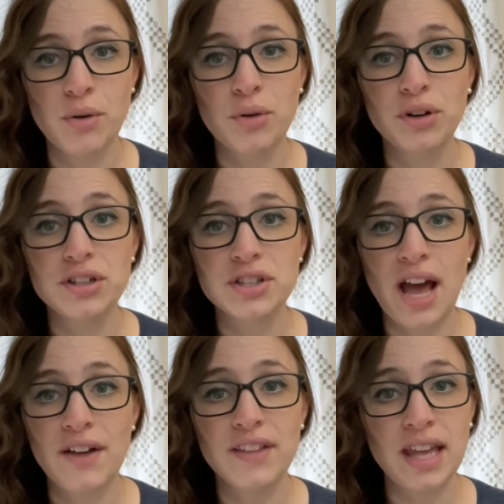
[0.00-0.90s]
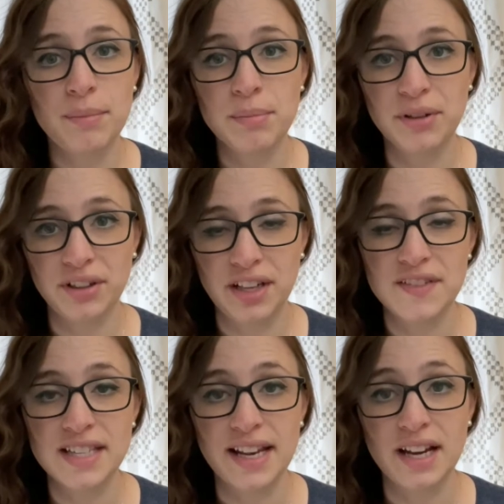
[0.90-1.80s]
order to have the capability of
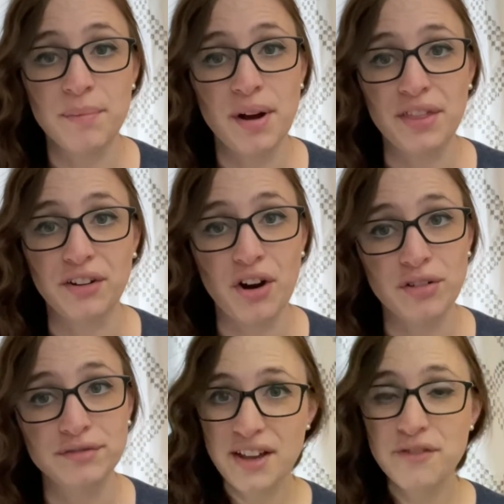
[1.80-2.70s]
sitting up on their own.